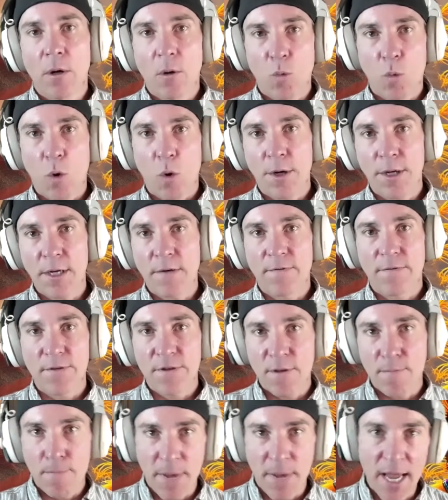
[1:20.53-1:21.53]
working for
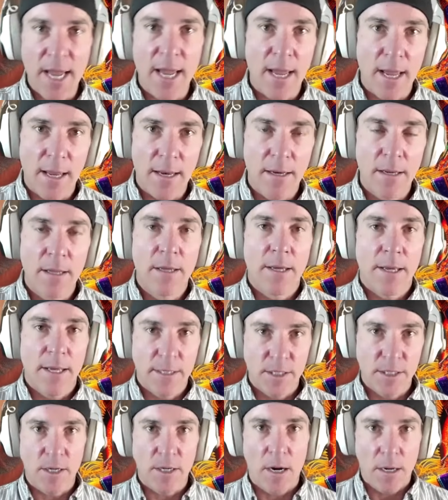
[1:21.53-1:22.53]
the man, and
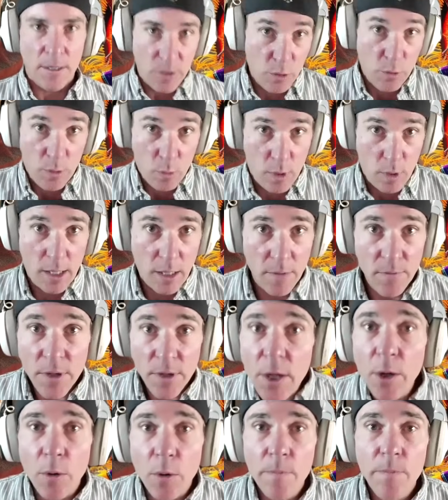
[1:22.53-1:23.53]
started doing what I love to
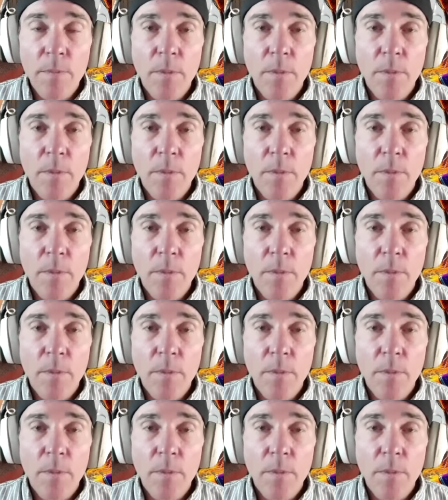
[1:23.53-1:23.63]
do.